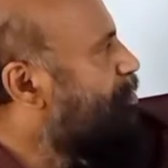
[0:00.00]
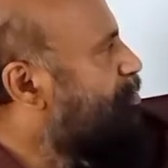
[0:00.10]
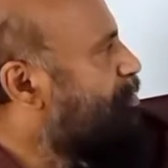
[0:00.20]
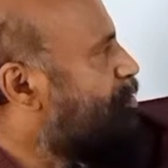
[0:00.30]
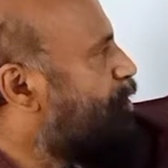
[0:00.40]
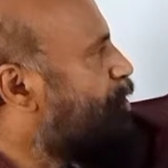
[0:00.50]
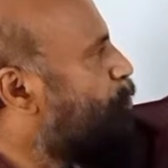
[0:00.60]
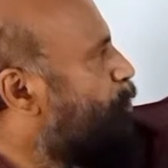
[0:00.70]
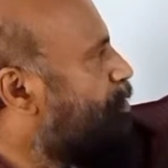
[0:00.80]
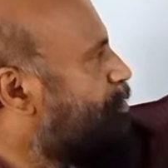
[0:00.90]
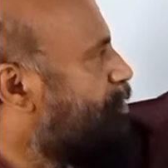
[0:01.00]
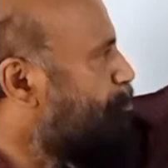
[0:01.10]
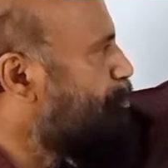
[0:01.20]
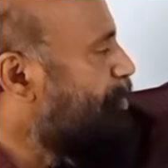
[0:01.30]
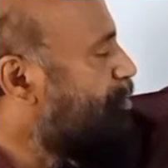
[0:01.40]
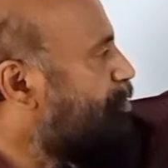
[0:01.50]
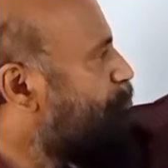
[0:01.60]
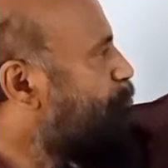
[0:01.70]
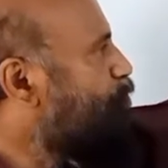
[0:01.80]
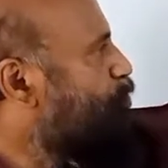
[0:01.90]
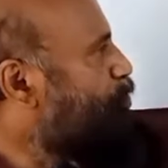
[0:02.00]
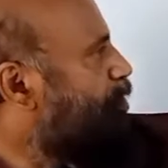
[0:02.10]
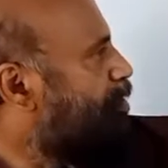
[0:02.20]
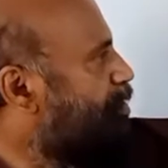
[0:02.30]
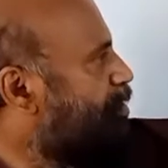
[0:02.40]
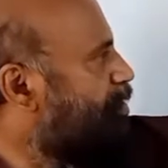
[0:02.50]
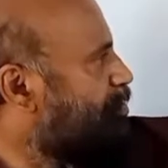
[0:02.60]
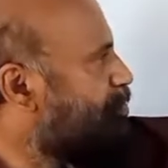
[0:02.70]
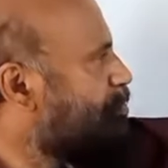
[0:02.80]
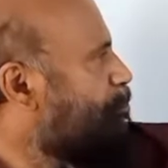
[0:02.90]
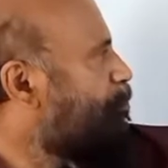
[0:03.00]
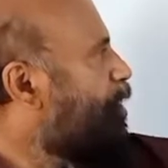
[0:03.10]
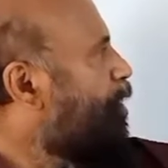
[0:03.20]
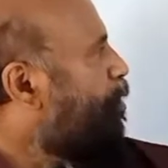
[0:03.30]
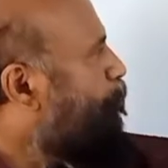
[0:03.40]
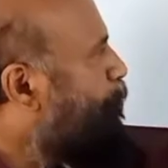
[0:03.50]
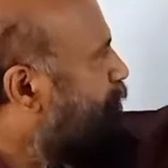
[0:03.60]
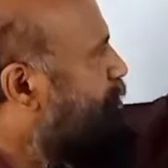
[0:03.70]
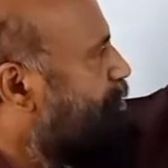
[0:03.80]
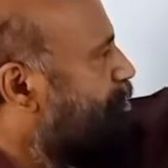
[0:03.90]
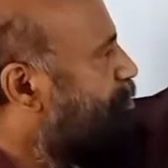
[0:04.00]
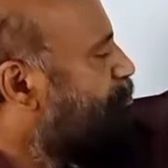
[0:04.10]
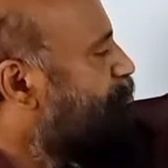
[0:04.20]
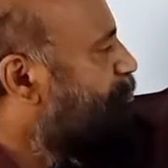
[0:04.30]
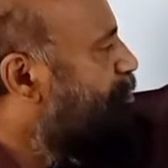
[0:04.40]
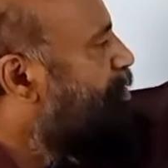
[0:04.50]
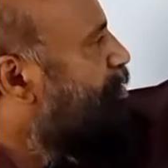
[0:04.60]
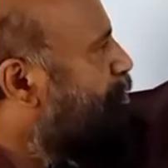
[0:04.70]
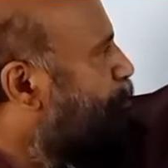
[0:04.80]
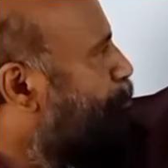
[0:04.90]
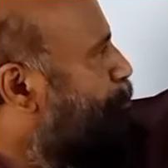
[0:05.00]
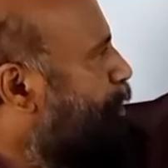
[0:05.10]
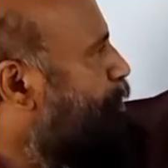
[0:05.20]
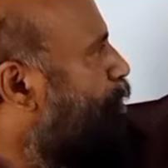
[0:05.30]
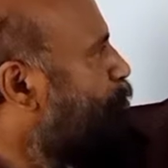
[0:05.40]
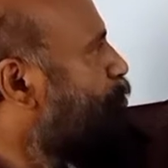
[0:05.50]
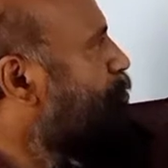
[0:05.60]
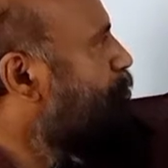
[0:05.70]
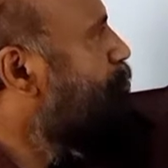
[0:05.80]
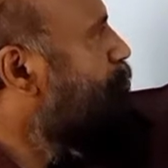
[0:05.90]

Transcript: is a singular subject. So here is. But the pronoun